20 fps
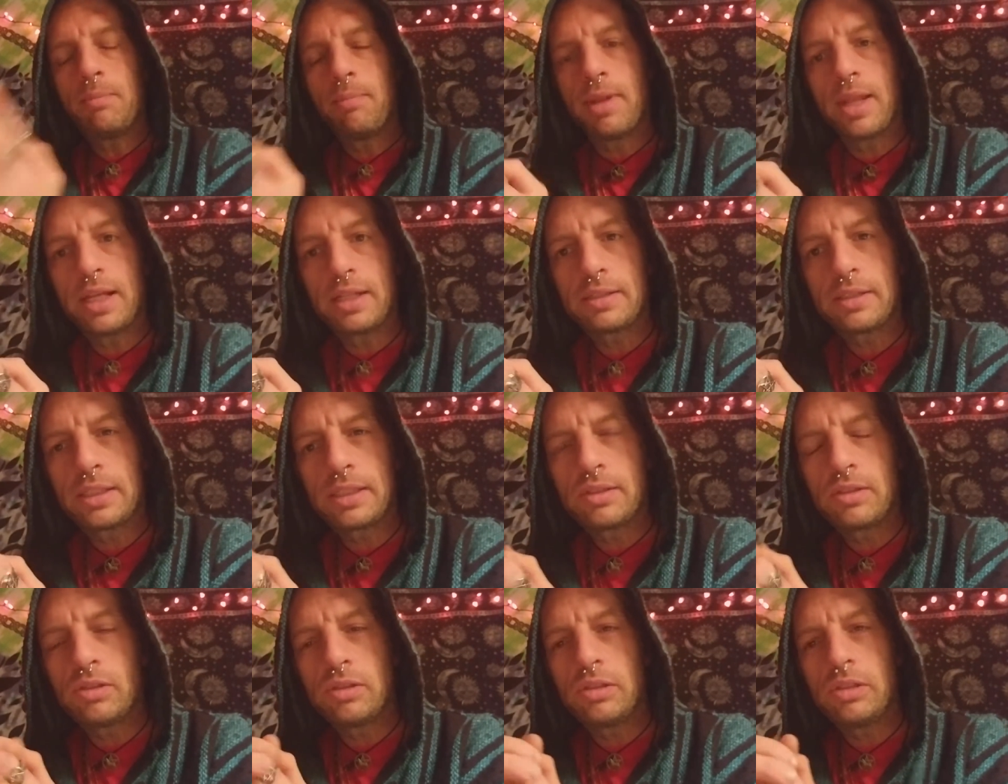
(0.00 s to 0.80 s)

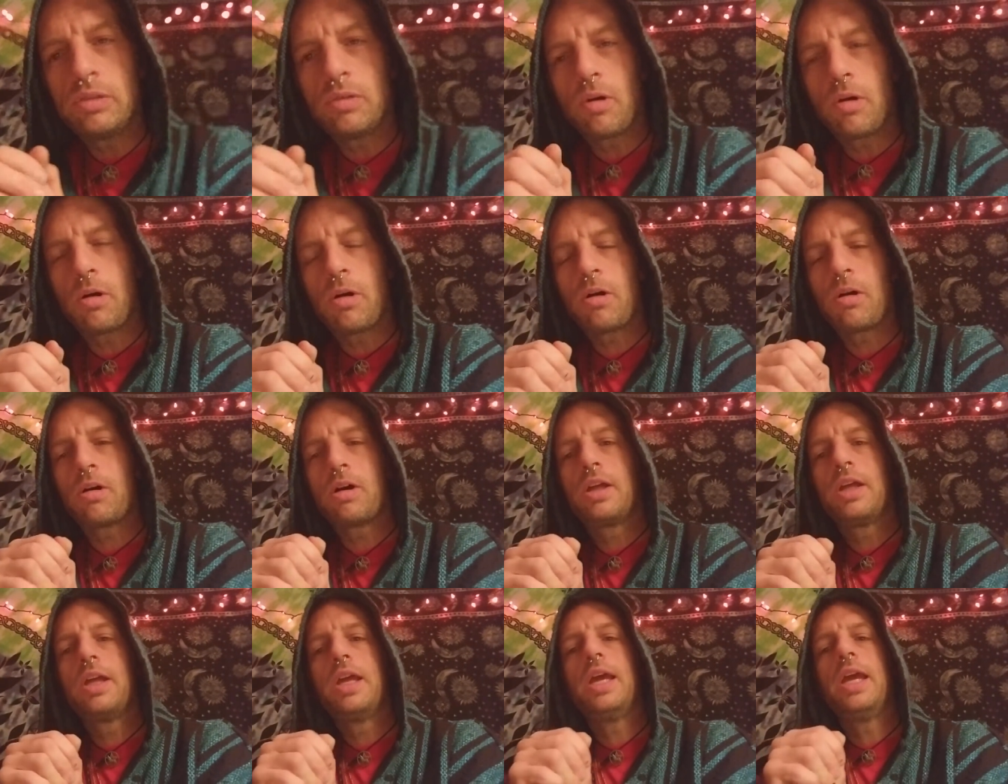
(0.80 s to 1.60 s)
blessings to you all,
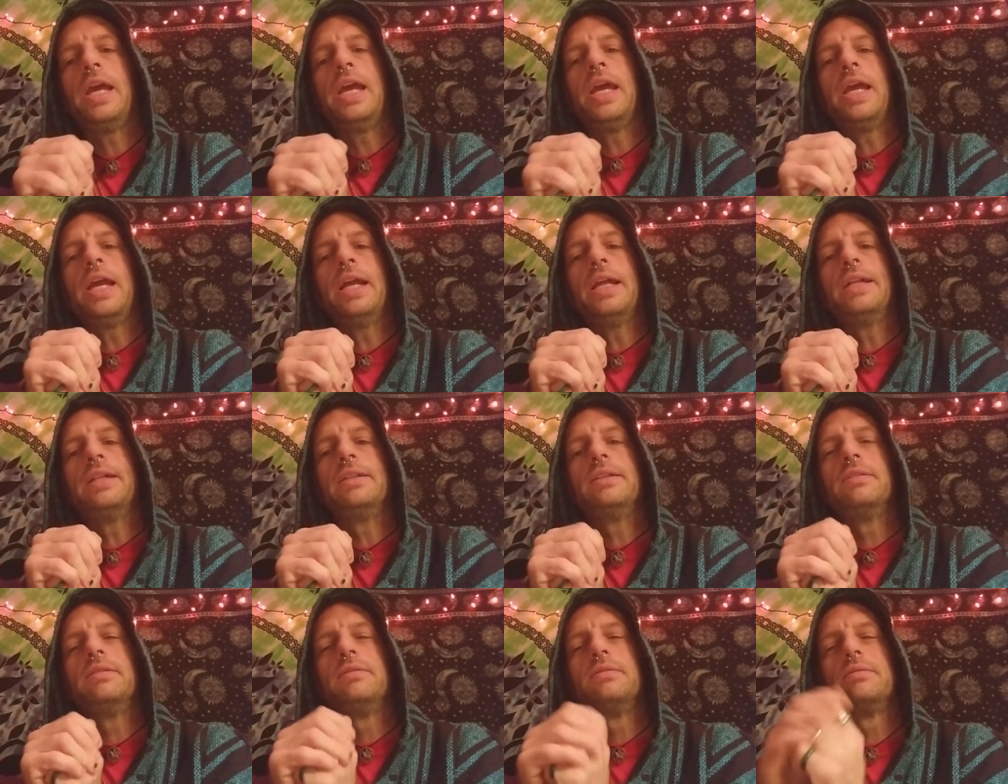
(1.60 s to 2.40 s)

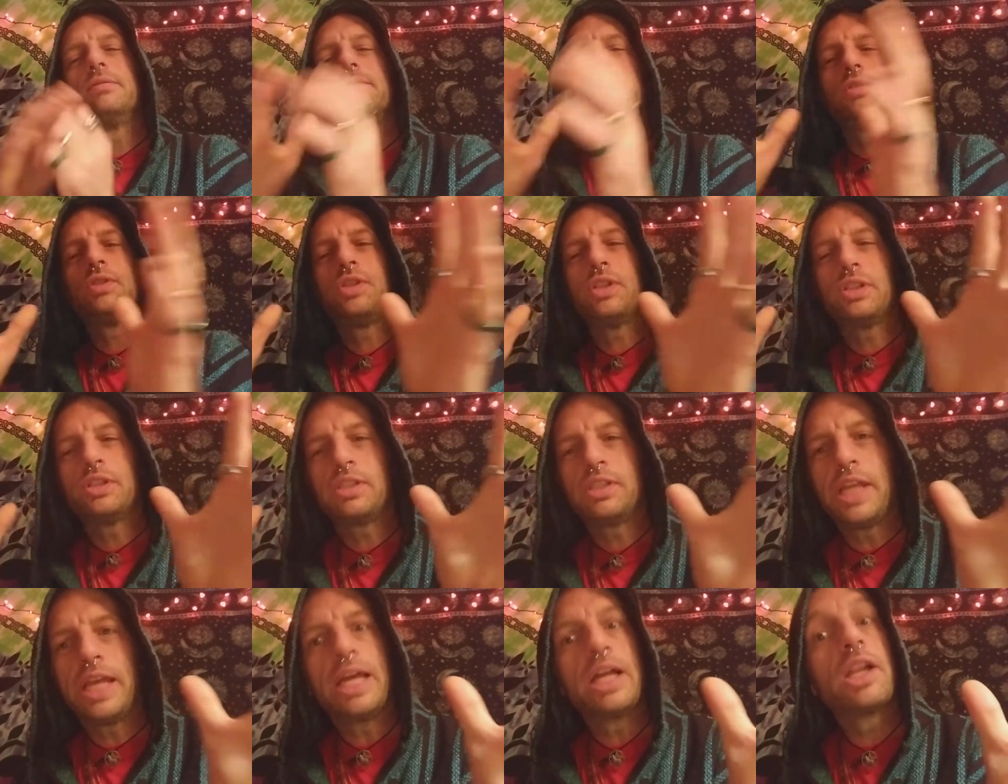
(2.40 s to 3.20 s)
and just
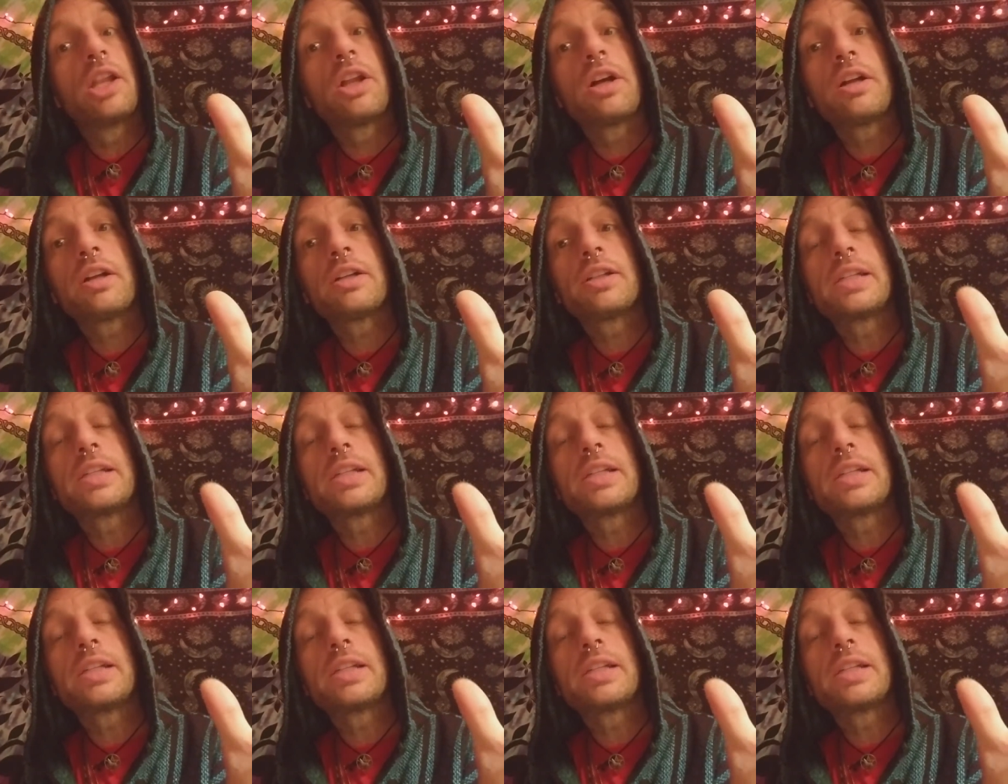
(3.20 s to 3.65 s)
stay alert,